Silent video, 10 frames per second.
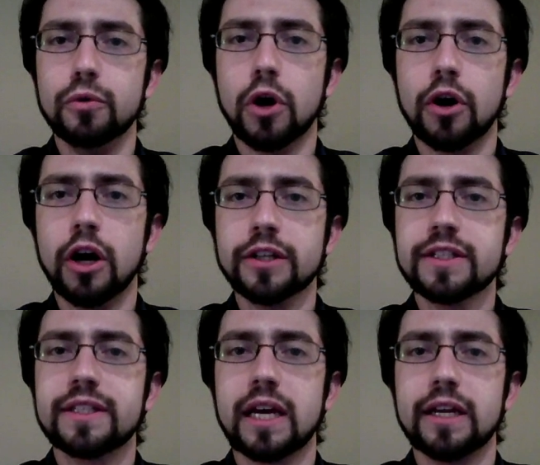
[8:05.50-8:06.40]
are on the
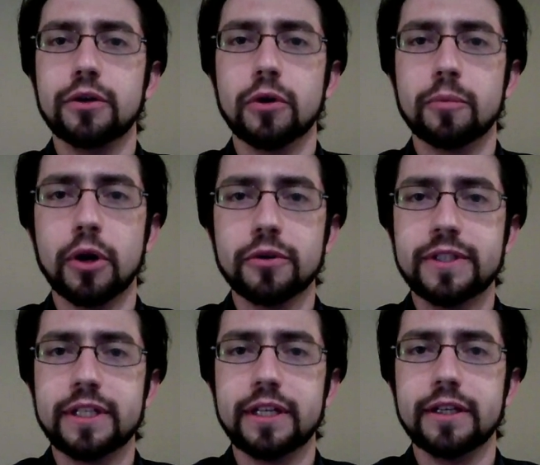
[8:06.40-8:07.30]
site and who are
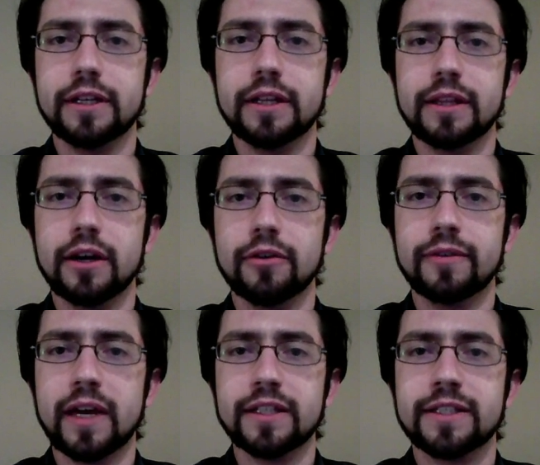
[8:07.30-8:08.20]
posting their
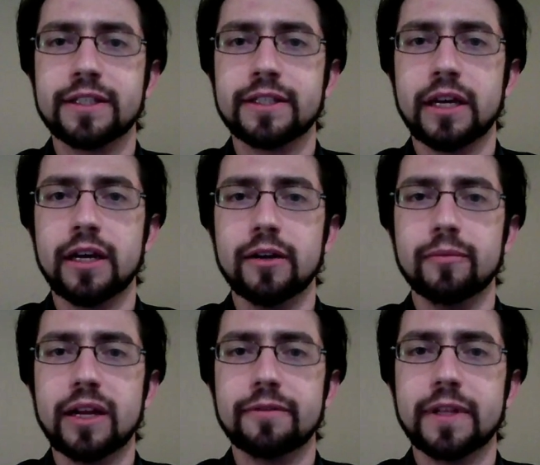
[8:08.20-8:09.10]
events,
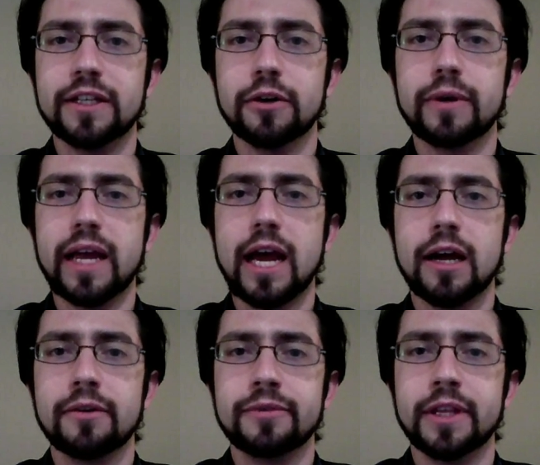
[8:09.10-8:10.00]
if they don't
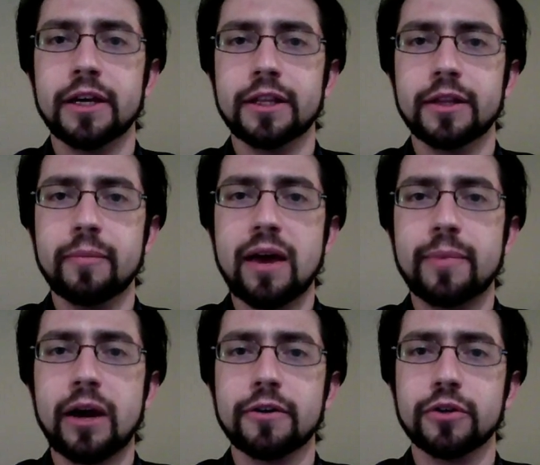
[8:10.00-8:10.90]
have the
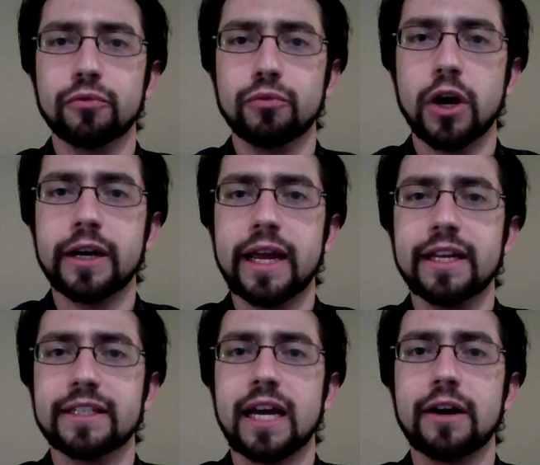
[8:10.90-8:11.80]
manpower to run an
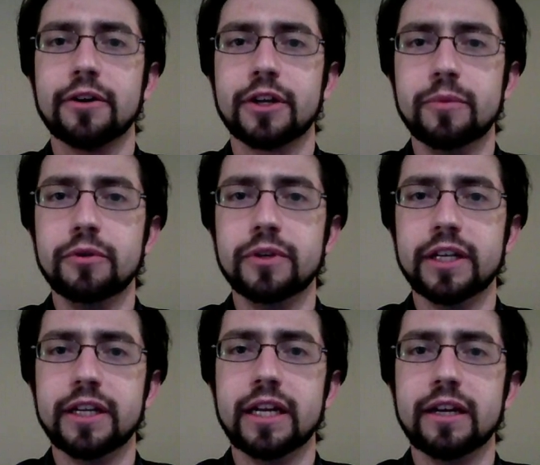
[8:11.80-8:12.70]
entire
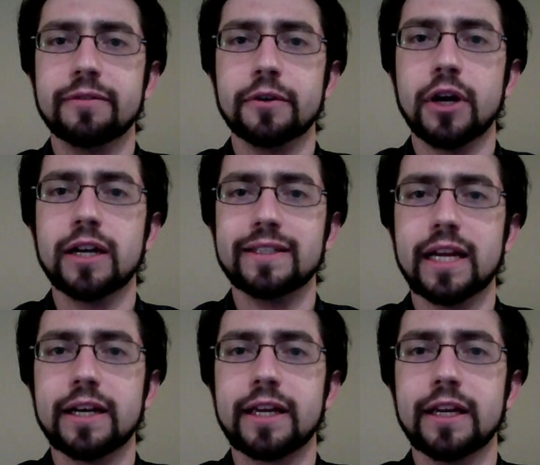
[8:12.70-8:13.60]
community, and if they're not
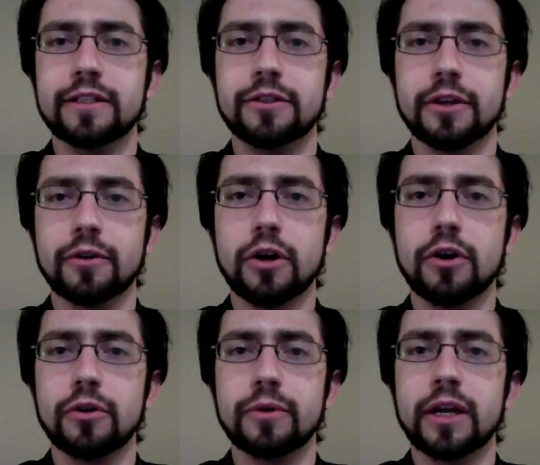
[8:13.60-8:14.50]
dedicated to their
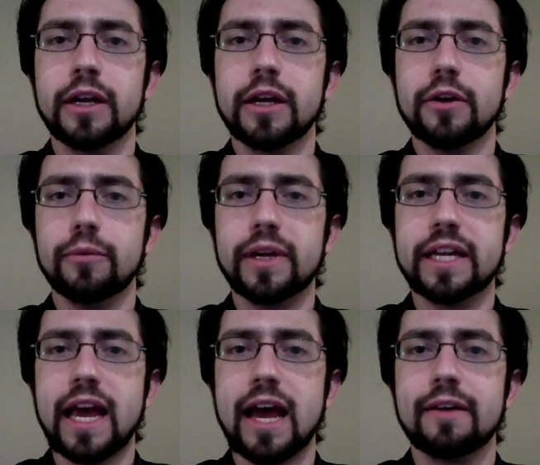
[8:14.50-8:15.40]
own, we
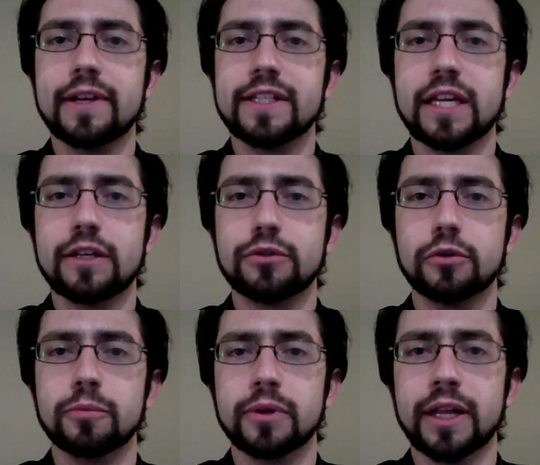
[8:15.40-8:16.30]
can have a
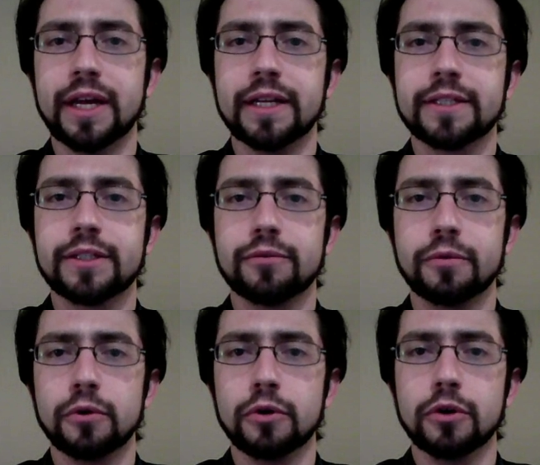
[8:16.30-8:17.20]
central place
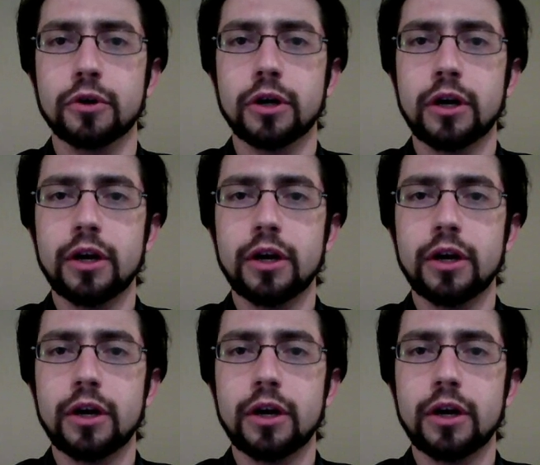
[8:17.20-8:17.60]
for